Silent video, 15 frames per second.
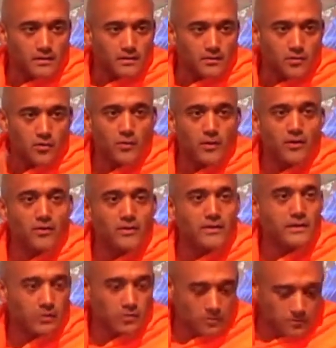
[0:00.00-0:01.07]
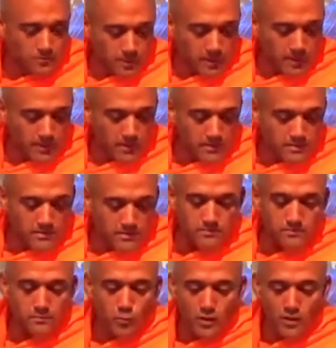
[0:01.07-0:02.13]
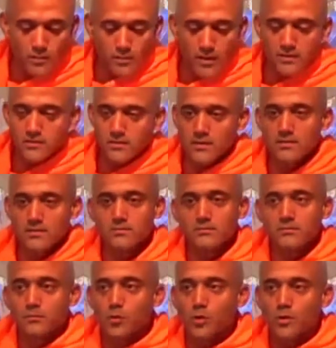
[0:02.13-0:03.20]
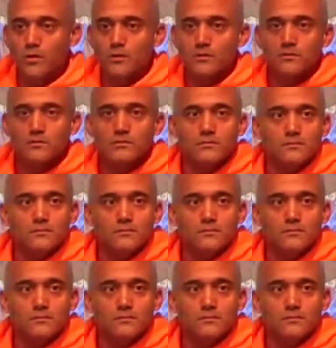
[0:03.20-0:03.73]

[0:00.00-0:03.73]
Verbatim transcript: curbing our ego, making us more compassionate, more